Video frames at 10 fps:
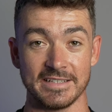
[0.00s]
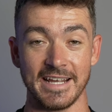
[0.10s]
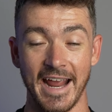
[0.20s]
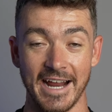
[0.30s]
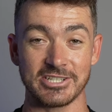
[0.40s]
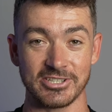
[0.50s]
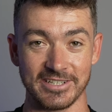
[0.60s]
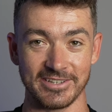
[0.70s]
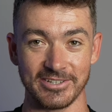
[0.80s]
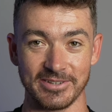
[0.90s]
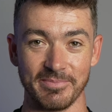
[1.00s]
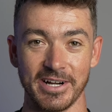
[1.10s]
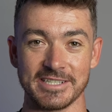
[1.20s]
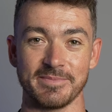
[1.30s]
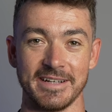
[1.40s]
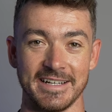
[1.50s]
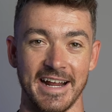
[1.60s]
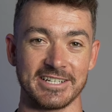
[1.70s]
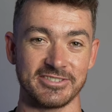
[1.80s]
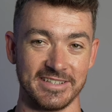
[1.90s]
to actually learn the bar spin and
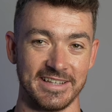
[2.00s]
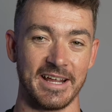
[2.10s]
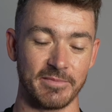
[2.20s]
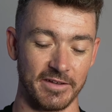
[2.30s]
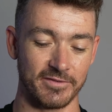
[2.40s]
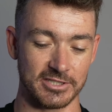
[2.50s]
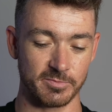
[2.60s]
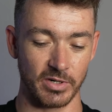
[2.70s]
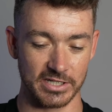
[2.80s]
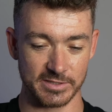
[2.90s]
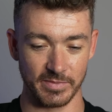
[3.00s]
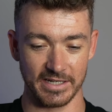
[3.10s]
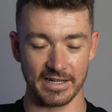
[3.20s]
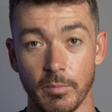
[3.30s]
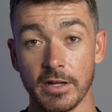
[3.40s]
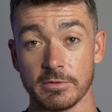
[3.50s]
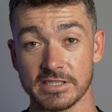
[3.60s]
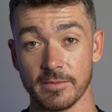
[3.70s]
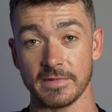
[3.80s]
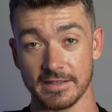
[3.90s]
actually land my first bar spin. But it was
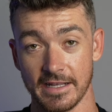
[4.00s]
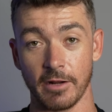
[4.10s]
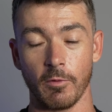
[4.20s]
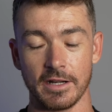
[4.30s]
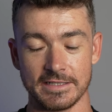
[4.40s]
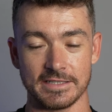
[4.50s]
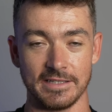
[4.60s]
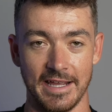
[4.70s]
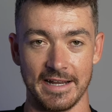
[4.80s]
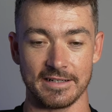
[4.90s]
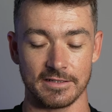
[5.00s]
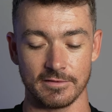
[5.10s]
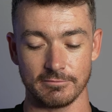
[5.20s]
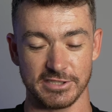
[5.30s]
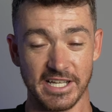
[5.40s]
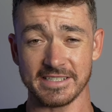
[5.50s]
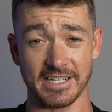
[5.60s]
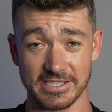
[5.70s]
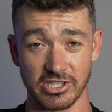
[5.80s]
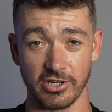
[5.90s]
something that I wanted to land since
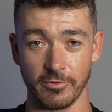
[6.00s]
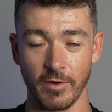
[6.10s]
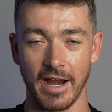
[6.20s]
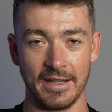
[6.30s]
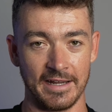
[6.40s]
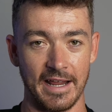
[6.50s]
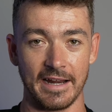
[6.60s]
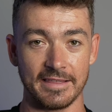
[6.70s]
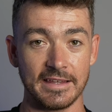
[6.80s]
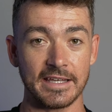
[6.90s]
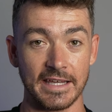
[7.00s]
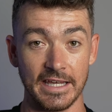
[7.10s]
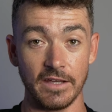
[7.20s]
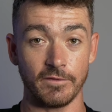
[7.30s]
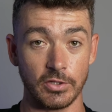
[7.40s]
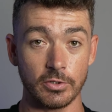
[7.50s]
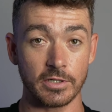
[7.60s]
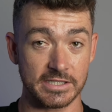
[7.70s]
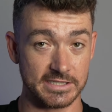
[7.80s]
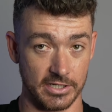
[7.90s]
I started riding. And I think if you
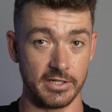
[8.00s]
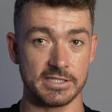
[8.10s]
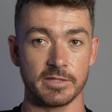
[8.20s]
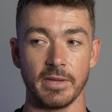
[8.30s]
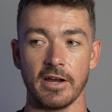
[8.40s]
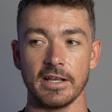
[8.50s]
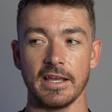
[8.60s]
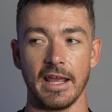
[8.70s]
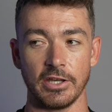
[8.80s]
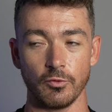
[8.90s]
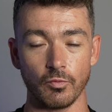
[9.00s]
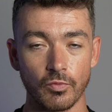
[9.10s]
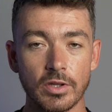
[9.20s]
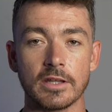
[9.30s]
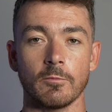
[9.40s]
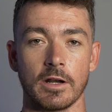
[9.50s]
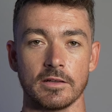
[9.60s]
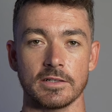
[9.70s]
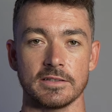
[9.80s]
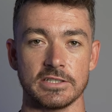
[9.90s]
are serious about it and you really want to
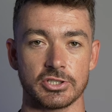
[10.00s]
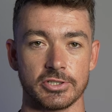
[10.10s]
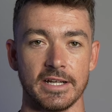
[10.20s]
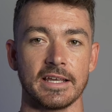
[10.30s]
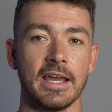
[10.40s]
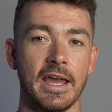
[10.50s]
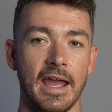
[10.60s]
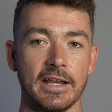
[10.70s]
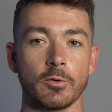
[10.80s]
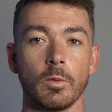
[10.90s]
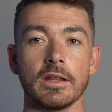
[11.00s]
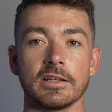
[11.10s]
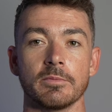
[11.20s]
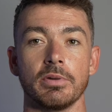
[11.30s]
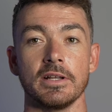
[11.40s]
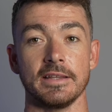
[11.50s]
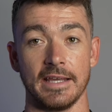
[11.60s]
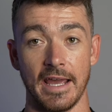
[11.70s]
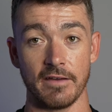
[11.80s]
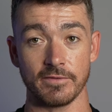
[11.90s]
learn this trick and you're willing to put in
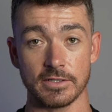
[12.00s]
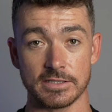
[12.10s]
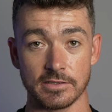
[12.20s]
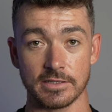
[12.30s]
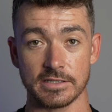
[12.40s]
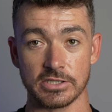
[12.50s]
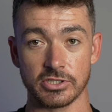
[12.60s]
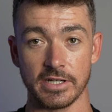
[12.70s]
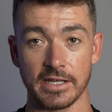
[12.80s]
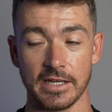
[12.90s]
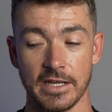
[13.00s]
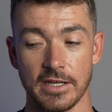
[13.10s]
the effort to learn this trick,